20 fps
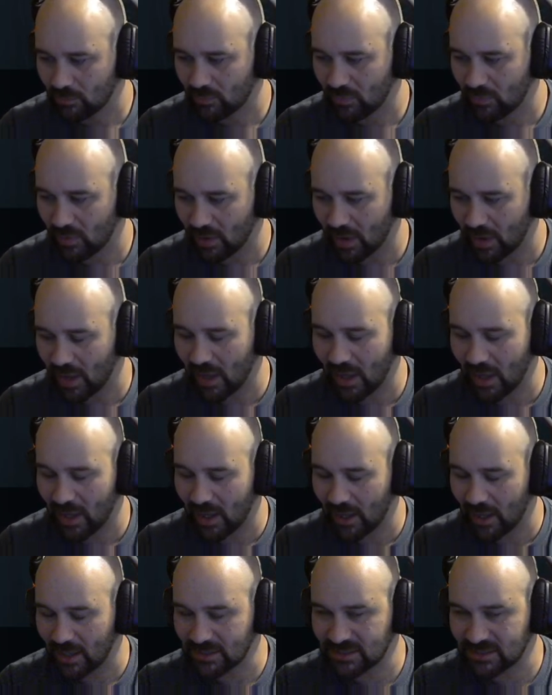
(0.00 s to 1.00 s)

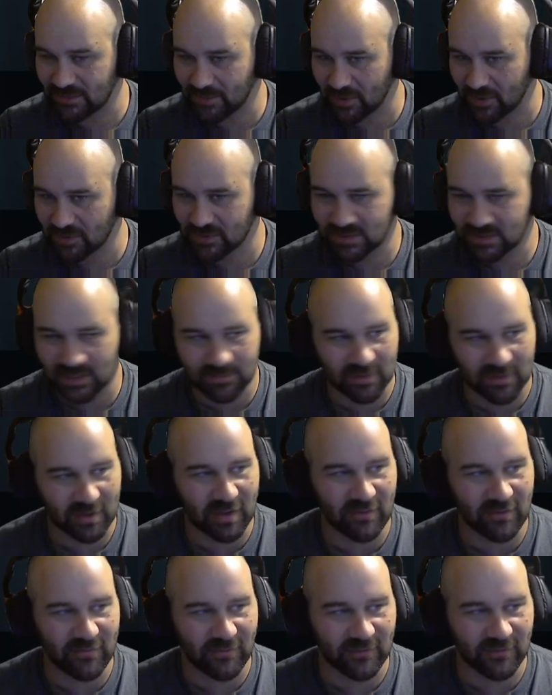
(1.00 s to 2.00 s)
I suppose I'm
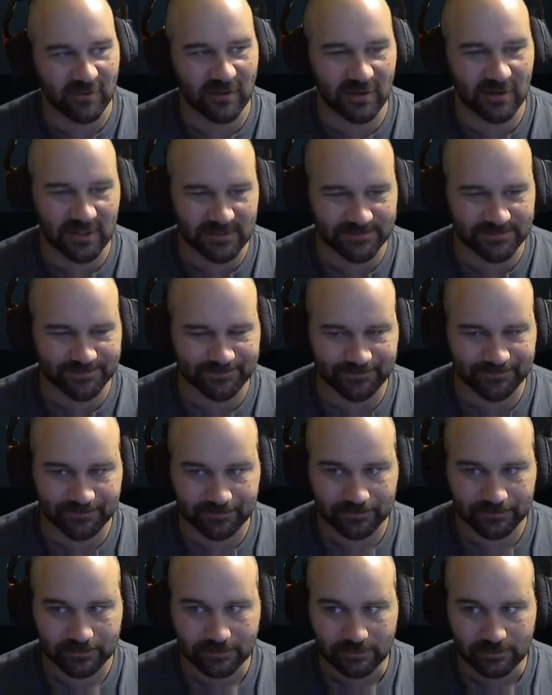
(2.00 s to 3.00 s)
looking for
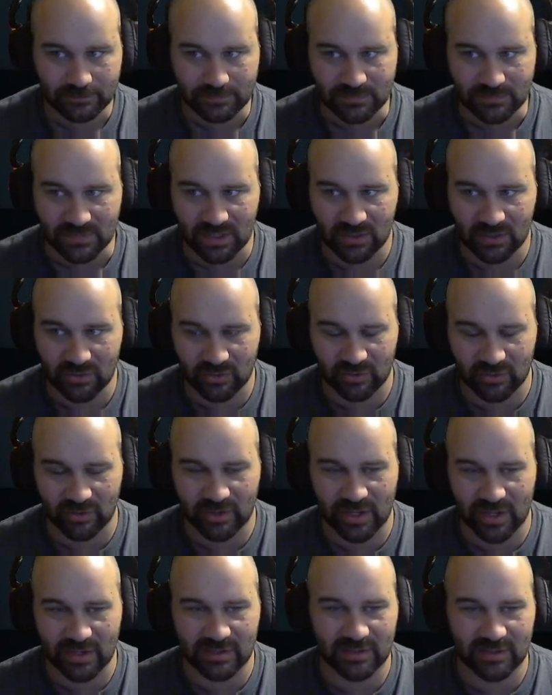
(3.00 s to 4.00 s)
you can look
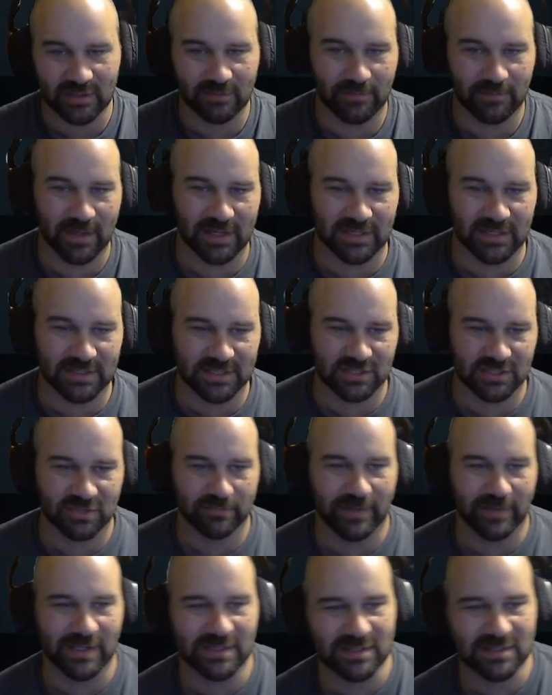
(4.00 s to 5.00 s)
at it, make a decision
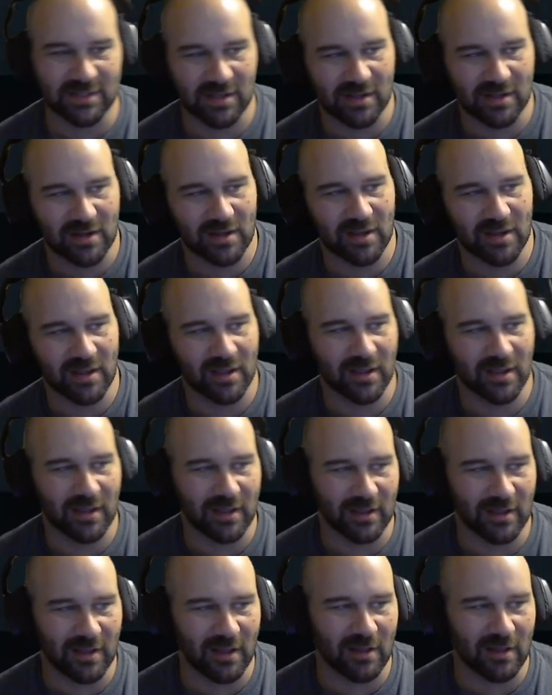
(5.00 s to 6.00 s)
based on
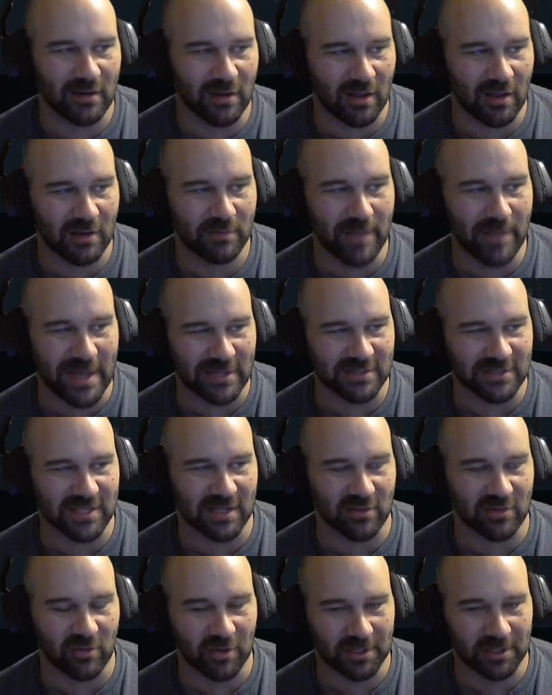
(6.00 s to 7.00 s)

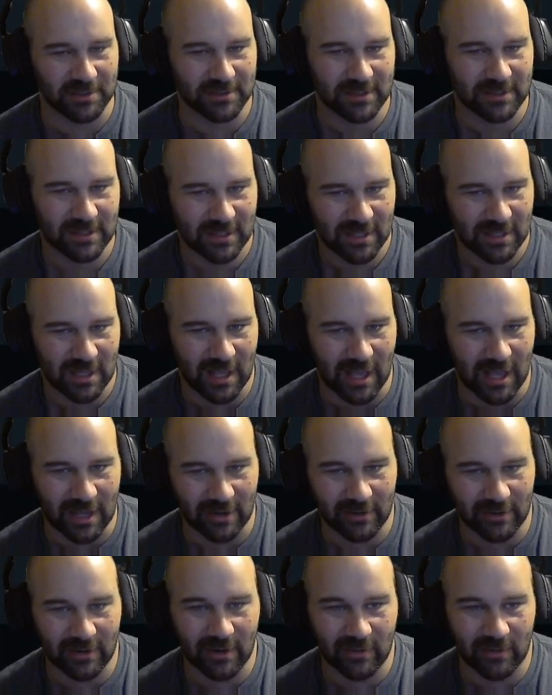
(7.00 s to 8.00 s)
BattleTech lore. I
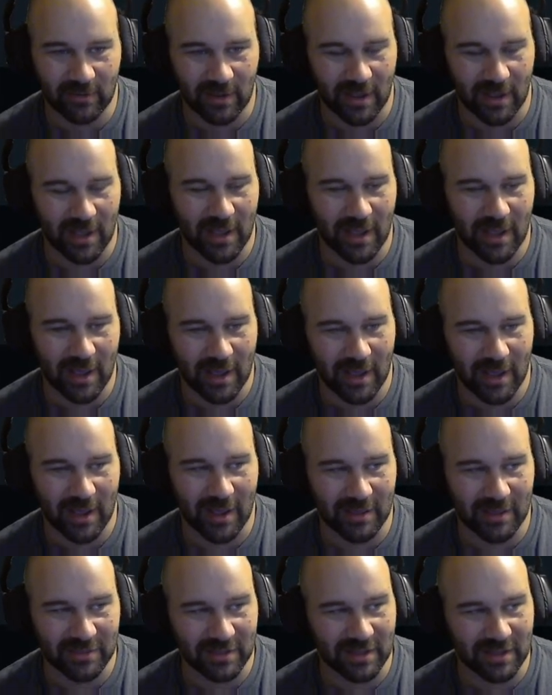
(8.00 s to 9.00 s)
don't know.
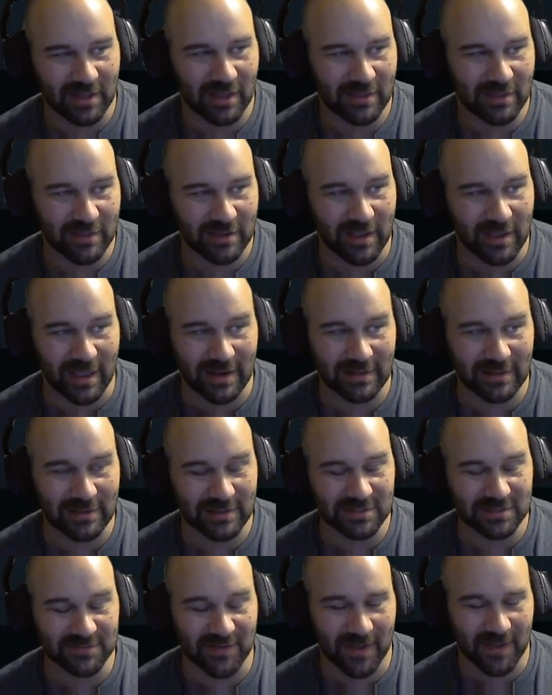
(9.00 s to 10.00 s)
I think anything
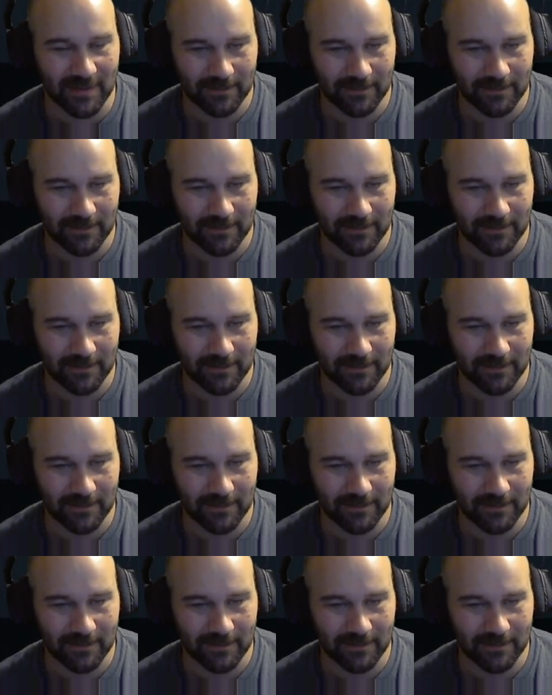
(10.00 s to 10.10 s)
is fine.